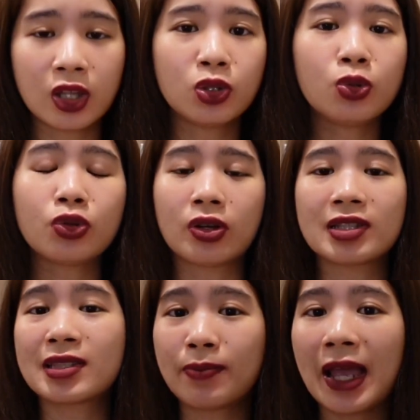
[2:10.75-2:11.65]
Do not
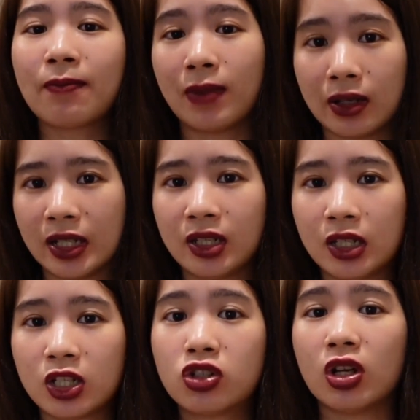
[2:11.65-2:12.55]
spend money
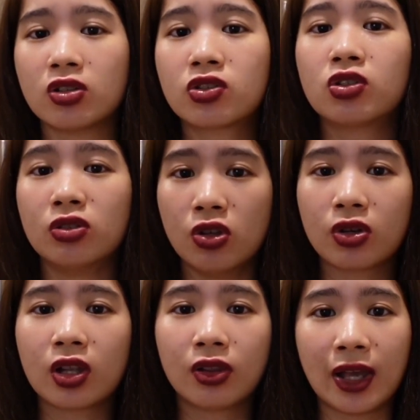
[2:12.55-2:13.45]
just to
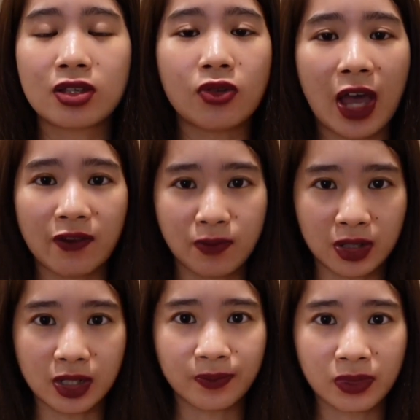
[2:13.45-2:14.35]
look like you have
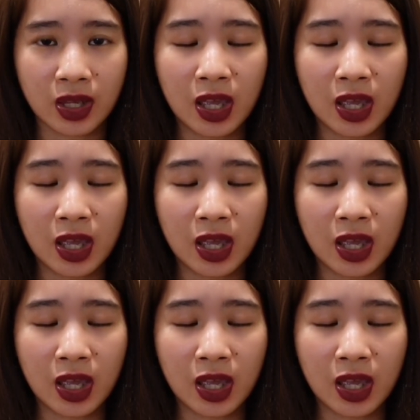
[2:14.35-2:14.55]
money.